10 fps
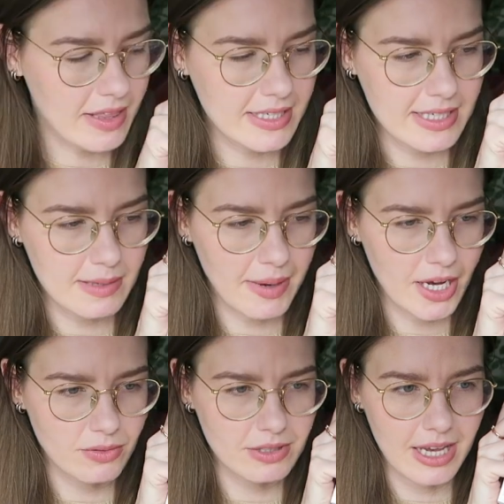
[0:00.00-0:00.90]
That this is
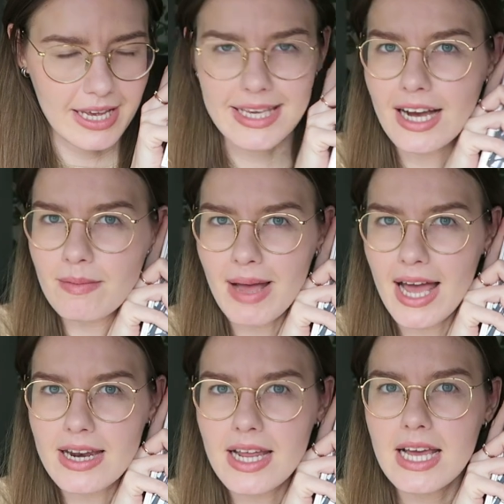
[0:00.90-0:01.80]
about a young
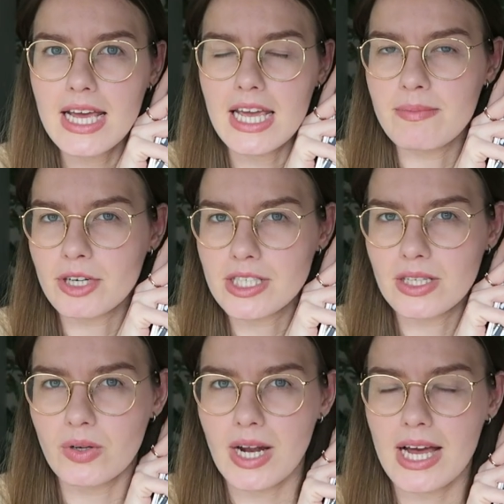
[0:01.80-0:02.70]
man in
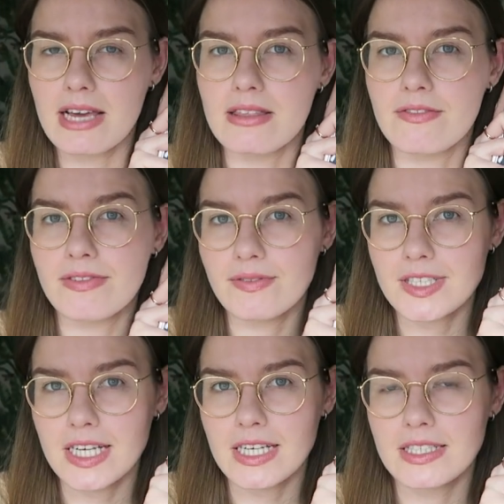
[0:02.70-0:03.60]
Barcelona in the
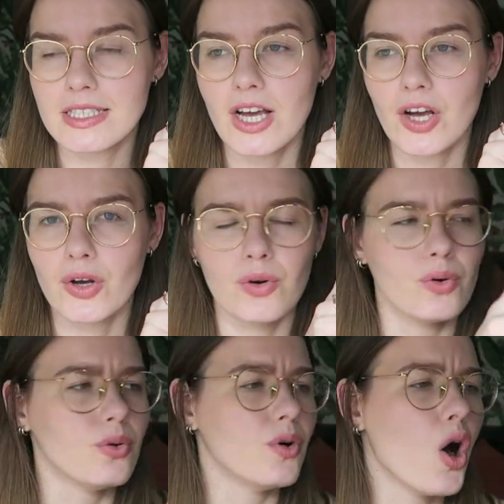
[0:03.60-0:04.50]
fifties
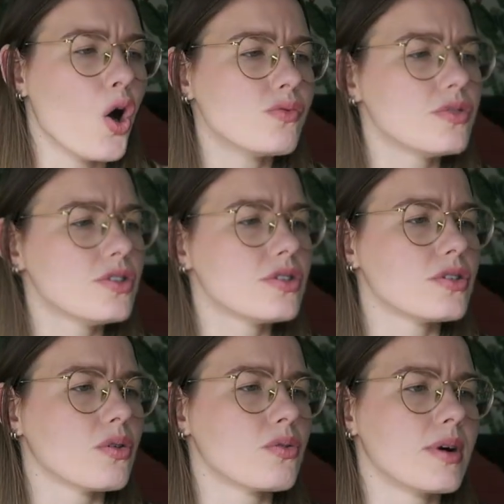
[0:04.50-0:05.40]
who owns
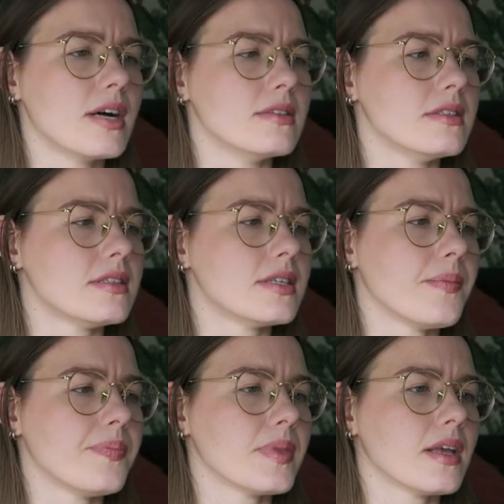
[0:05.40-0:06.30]
or runs,
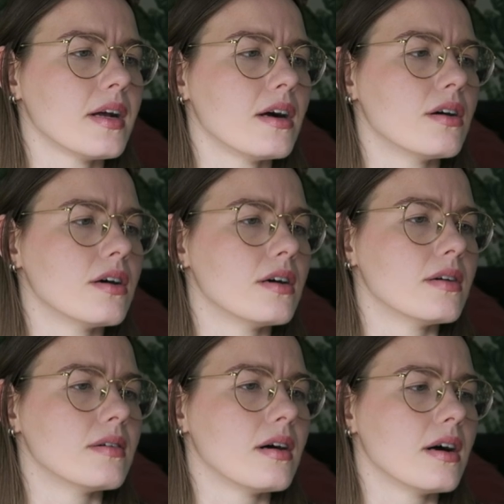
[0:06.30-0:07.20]

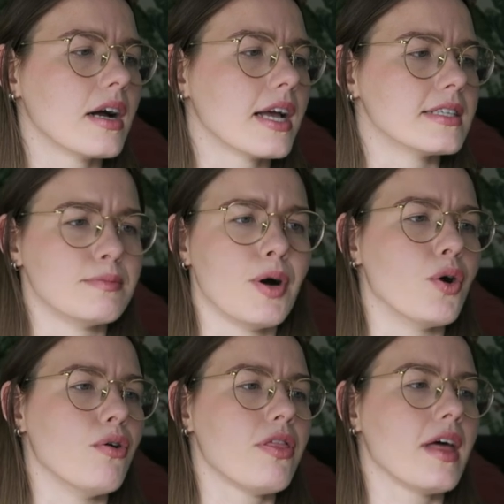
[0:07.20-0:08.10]
uh, I guess
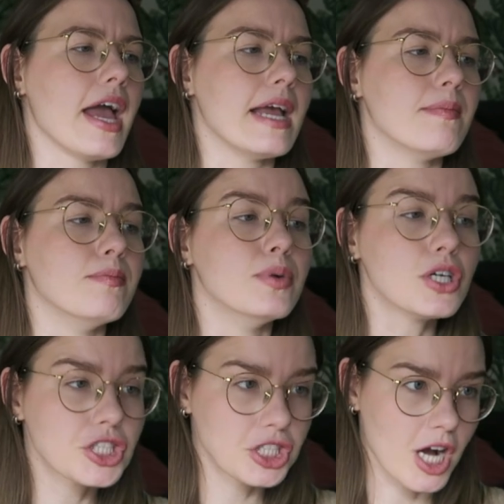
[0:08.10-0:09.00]
both, a
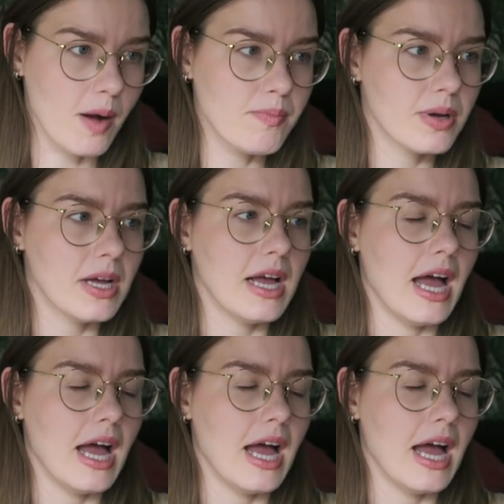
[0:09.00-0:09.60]
bookshop